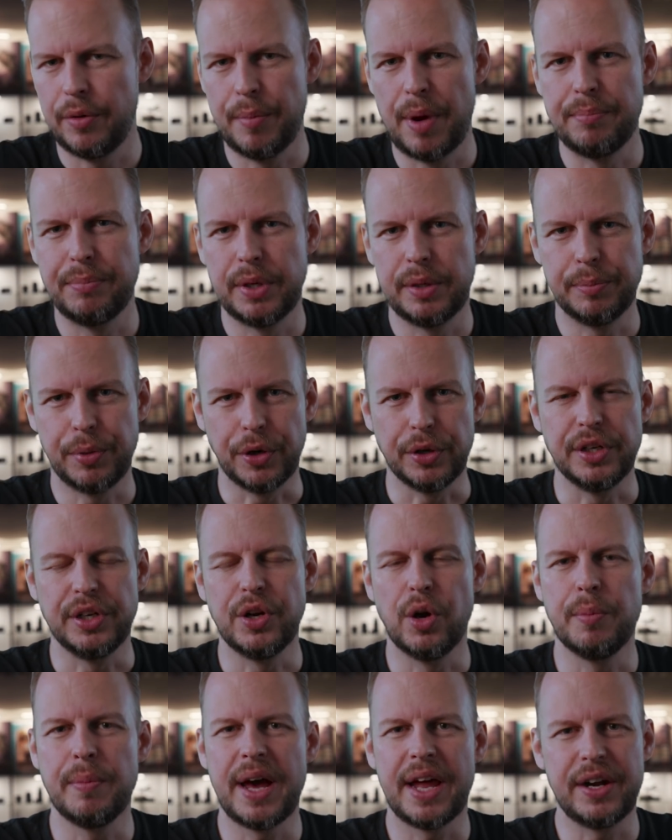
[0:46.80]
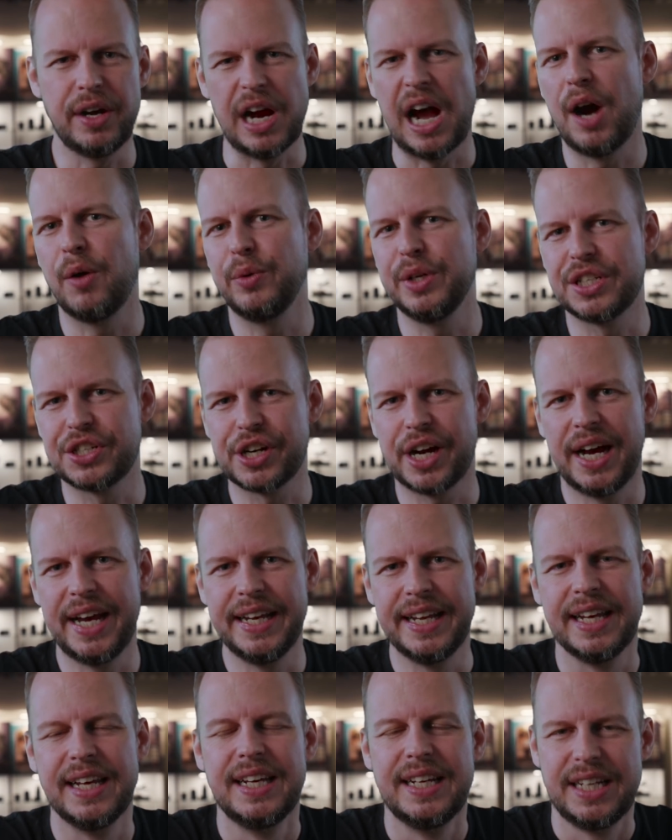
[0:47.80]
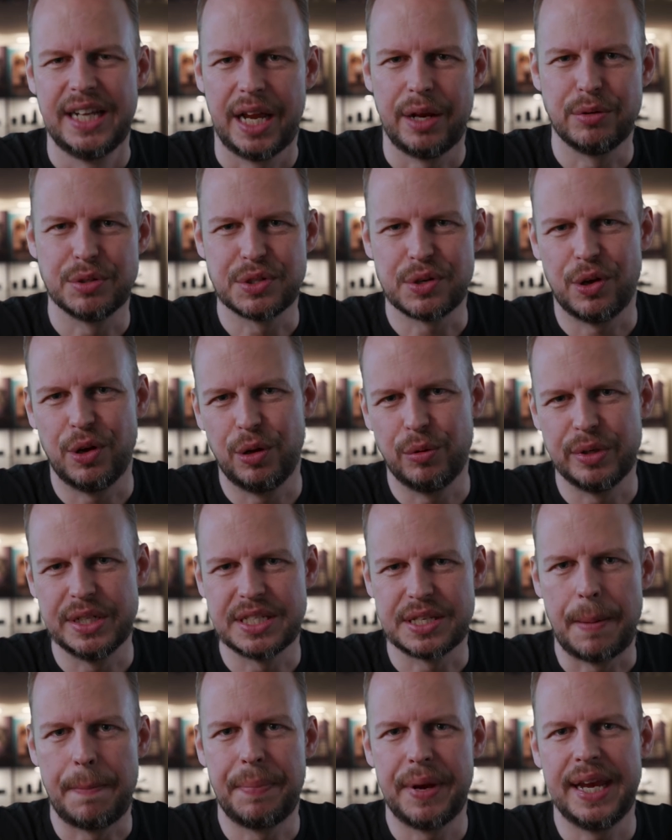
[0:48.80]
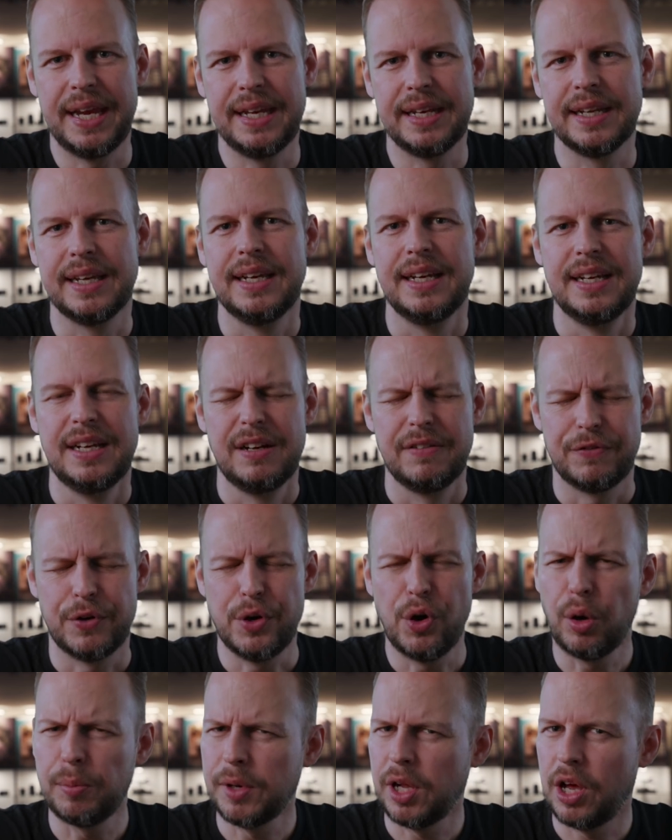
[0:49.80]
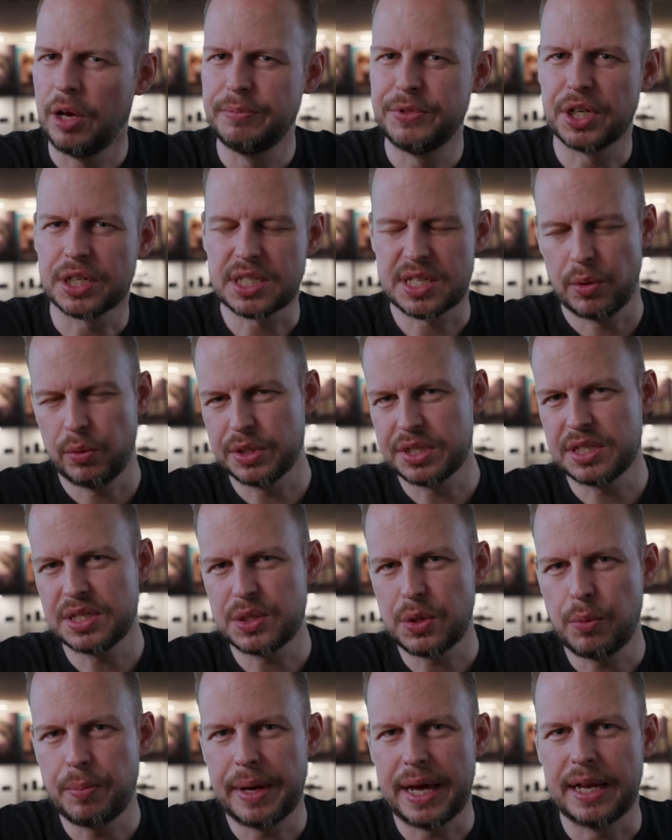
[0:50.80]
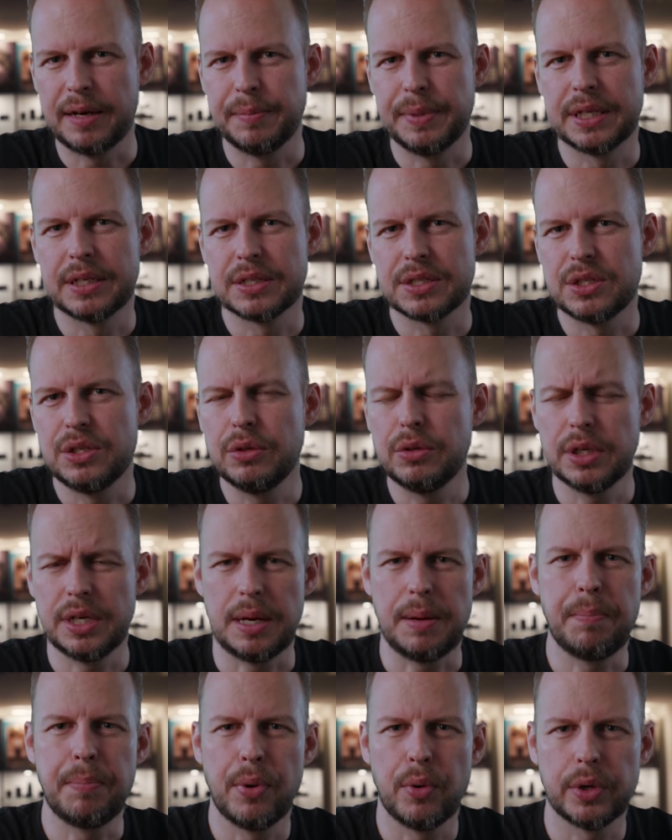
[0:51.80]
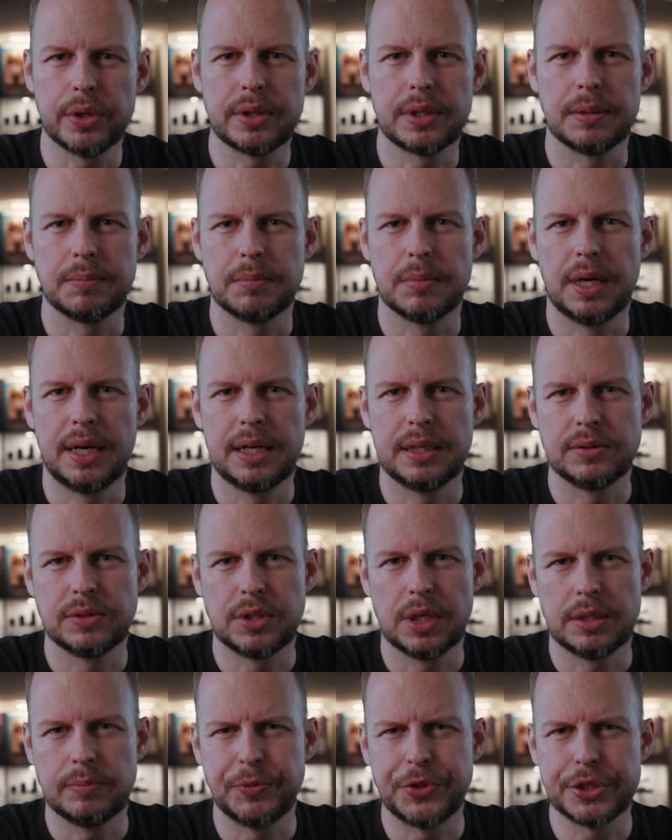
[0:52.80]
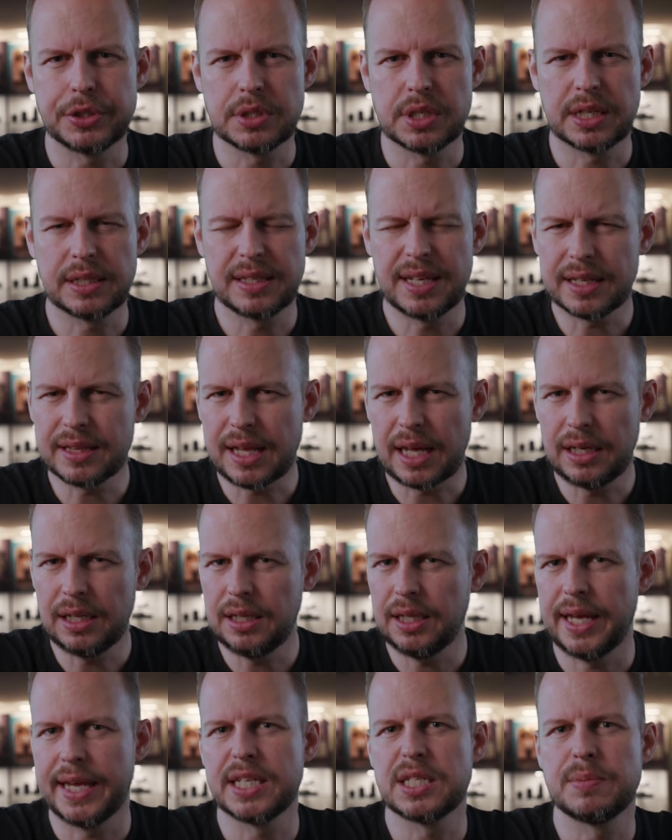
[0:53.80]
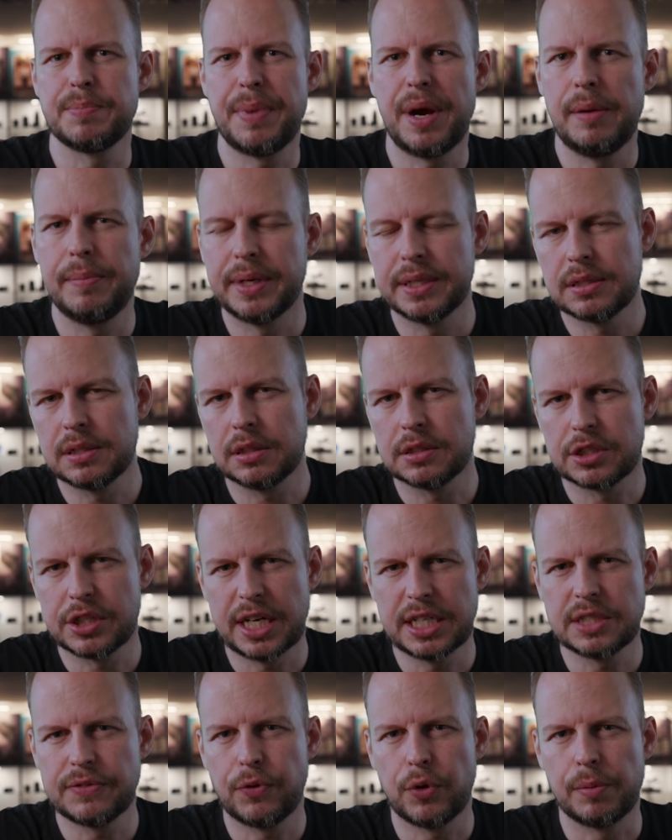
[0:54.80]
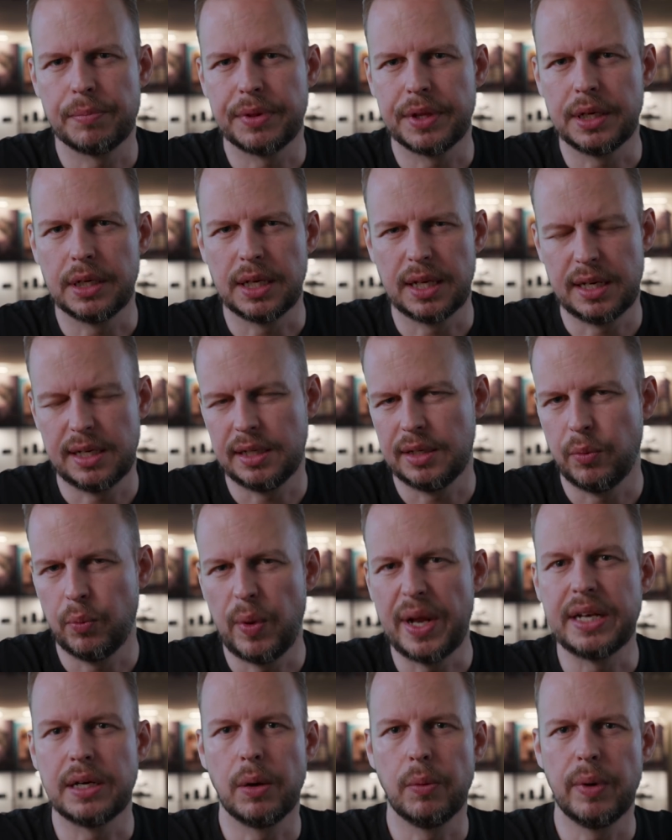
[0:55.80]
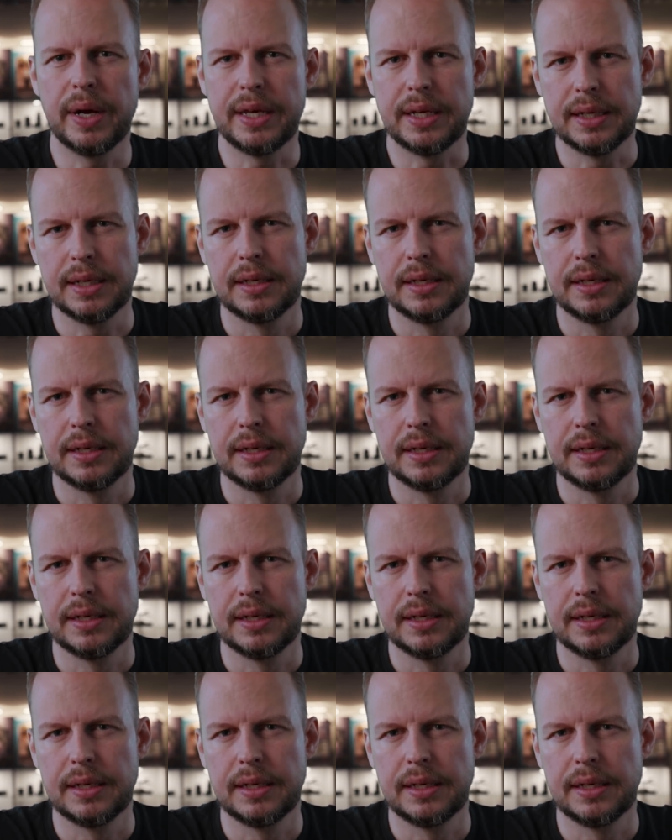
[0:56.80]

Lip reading: remember, but no matter how we tried, it was always a pain. For normal objects, it wasn't so bad because you can import them and just take that little experimental transform thing and it went away.